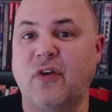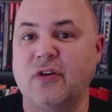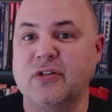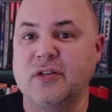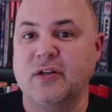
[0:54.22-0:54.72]
as
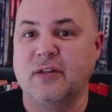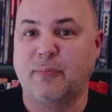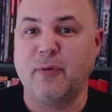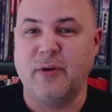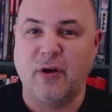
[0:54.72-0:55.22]
far as
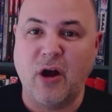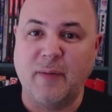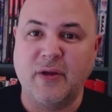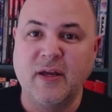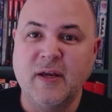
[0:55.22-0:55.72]
the premier
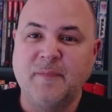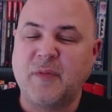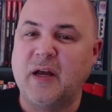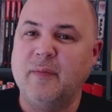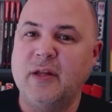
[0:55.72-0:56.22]
hobby.
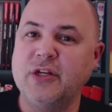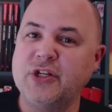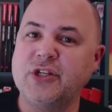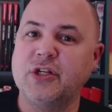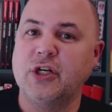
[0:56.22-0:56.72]
And
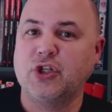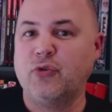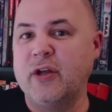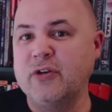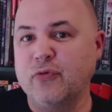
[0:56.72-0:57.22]
then just a
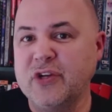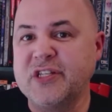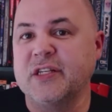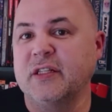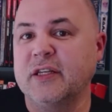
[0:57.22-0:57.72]
trend
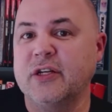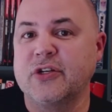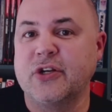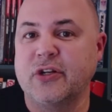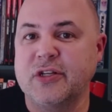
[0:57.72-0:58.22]
recently,
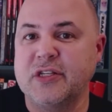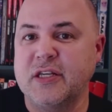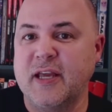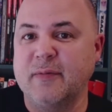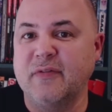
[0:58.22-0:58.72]
you're starting to
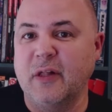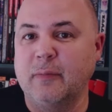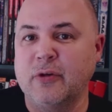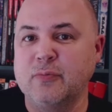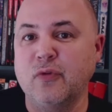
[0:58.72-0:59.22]
see game
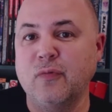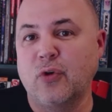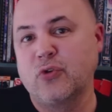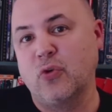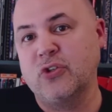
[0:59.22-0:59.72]
developers move
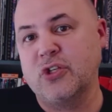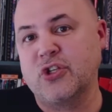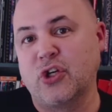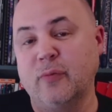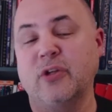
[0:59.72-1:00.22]
more towards
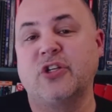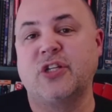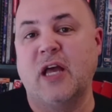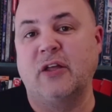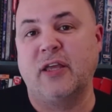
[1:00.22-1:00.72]
a skirmish
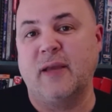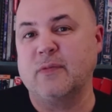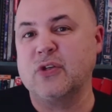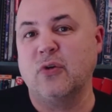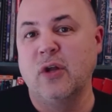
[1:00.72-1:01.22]
style
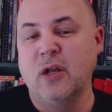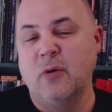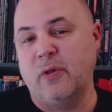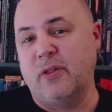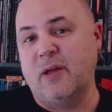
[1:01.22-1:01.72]
game. So
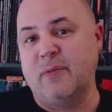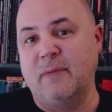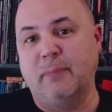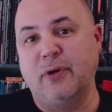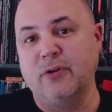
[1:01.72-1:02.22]
whether that
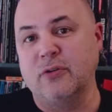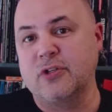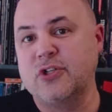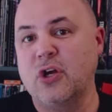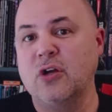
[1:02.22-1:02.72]
be
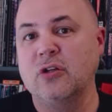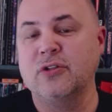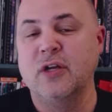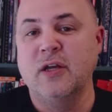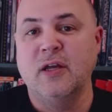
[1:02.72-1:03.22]
Imperial
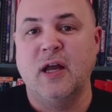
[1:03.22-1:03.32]
Assault,